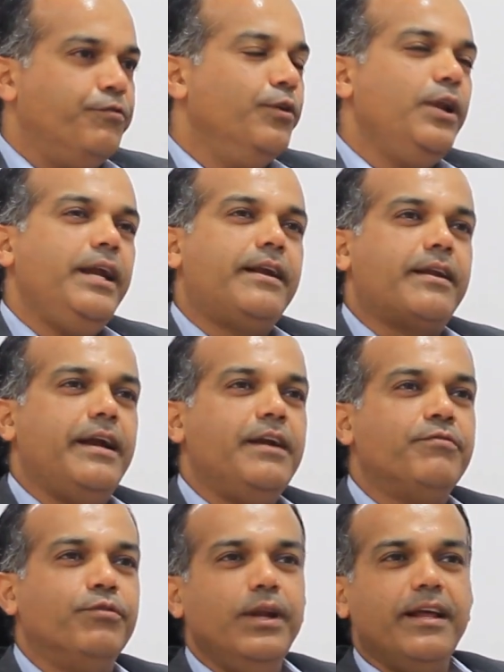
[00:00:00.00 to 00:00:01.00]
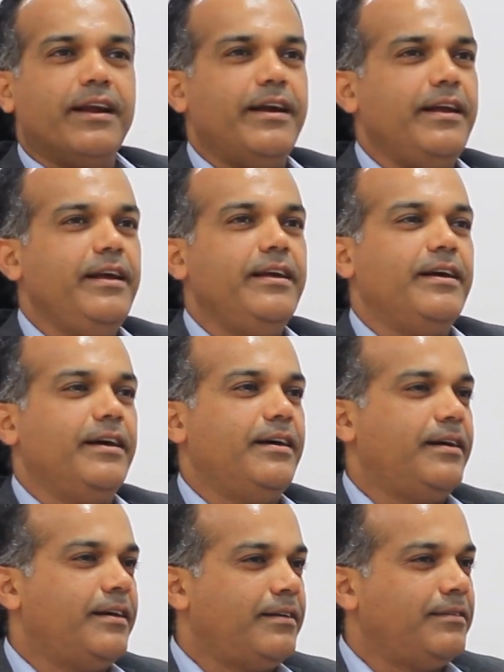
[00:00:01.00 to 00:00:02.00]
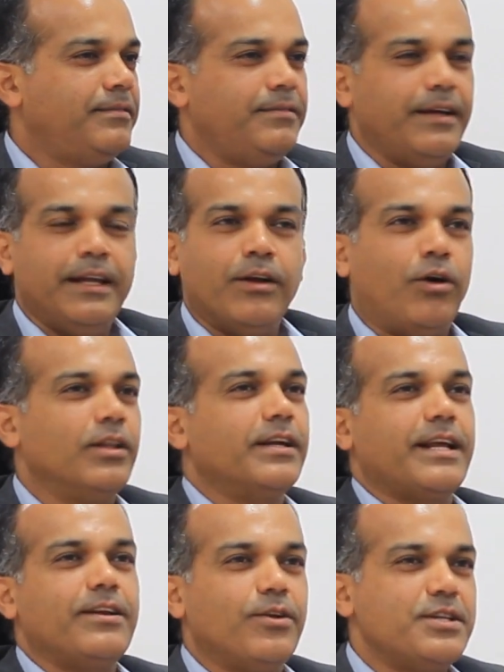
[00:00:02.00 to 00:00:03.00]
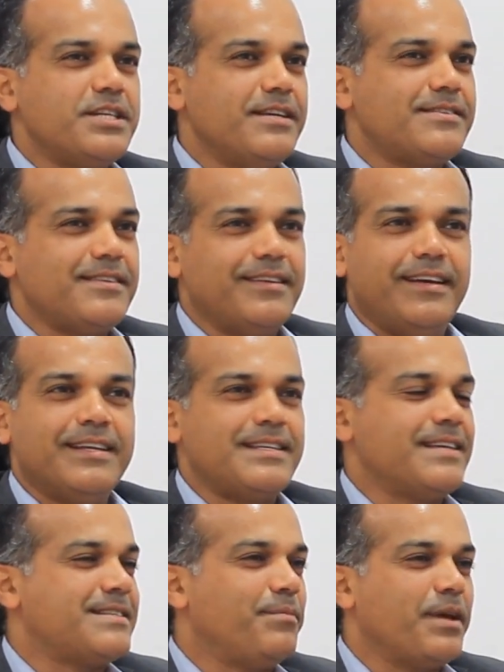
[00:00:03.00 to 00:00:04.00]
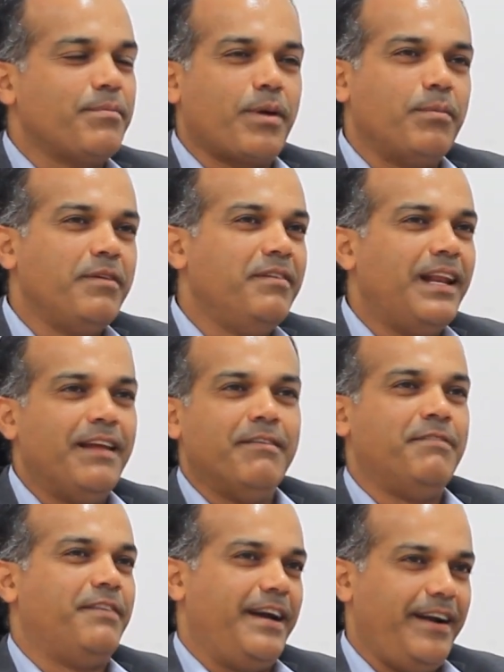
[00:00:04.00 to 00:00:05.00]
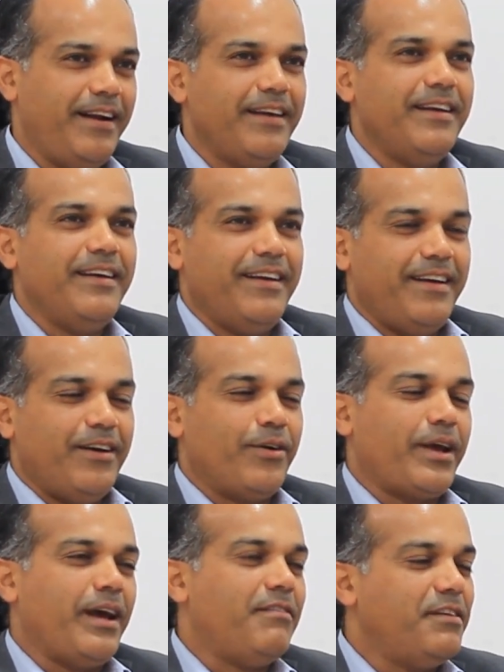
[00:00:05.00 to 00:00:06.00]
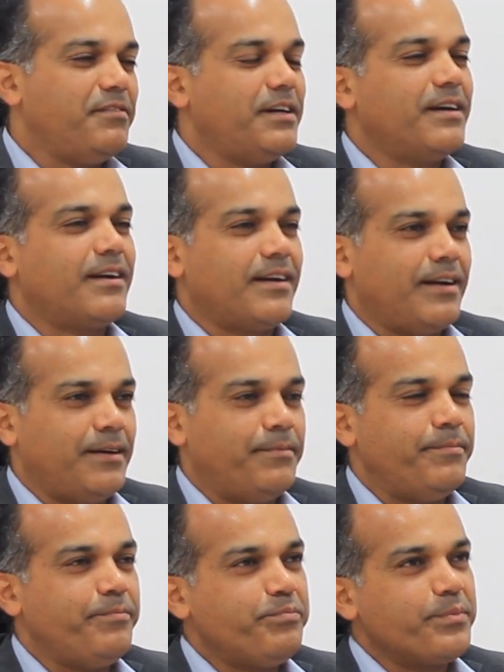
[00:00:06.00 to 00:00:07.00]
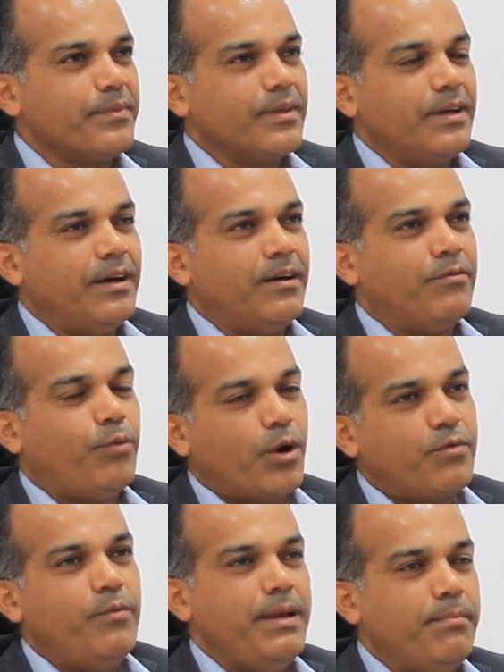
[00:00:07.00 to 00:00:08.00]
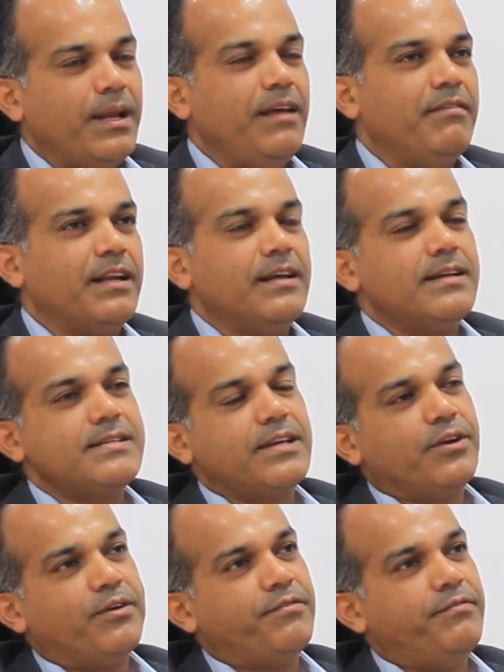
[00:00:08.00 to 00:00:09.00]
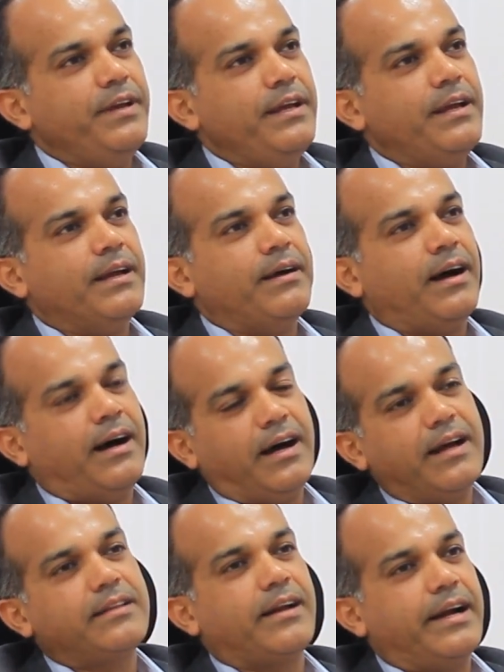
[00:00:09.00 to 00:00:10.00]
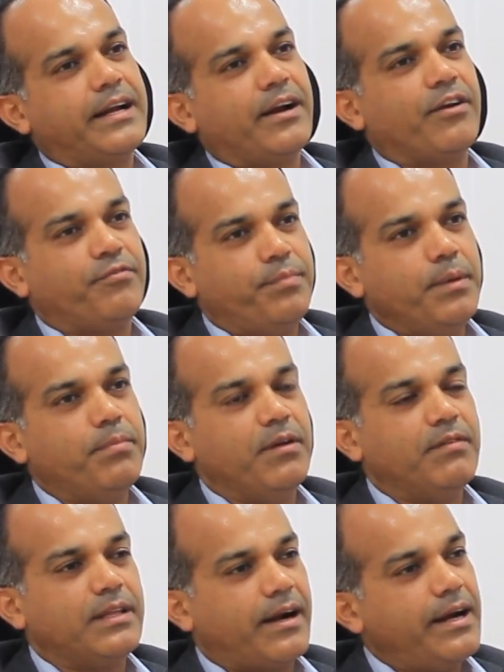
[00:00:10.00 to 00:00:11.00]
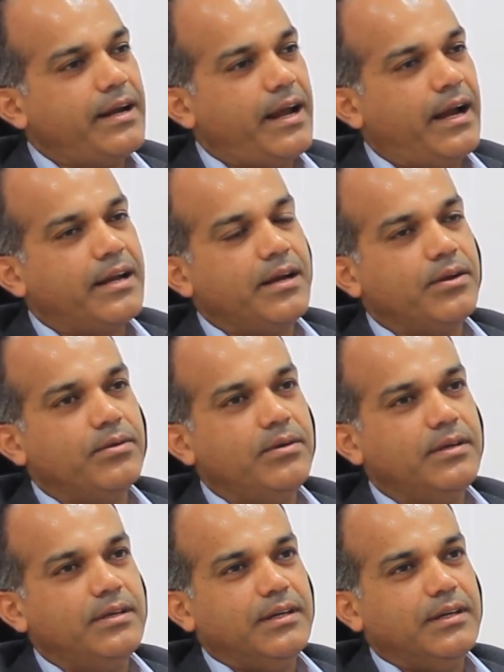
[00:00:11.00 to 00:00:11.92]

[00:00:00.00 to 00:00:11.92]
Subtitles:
Fully trained, fully ready in all the technologies is something probably we'll never find. Okay. However, what we believe in is, you know, if we hire the right kind of people with the right attitude,